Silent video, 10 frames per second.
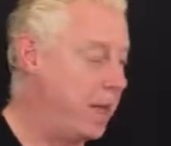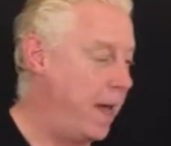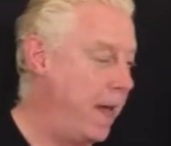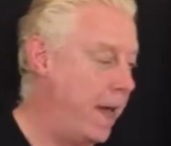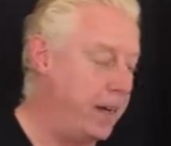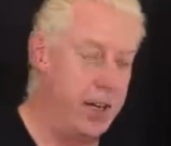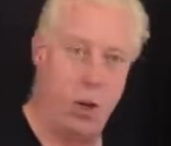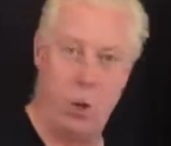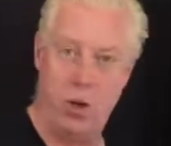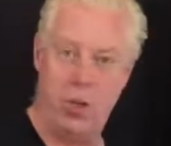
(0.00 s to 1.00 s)
And I
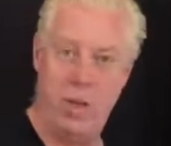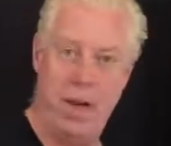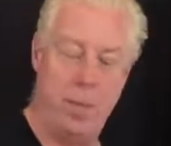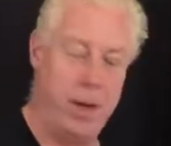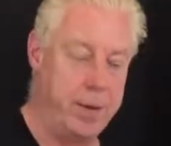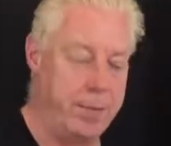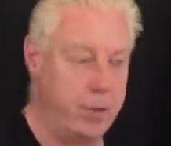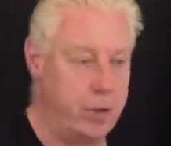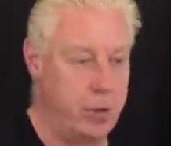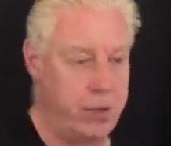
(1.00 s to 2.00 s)
got one of my
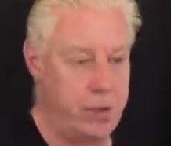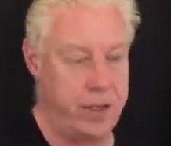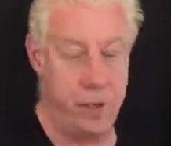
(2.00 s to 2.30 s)
students there.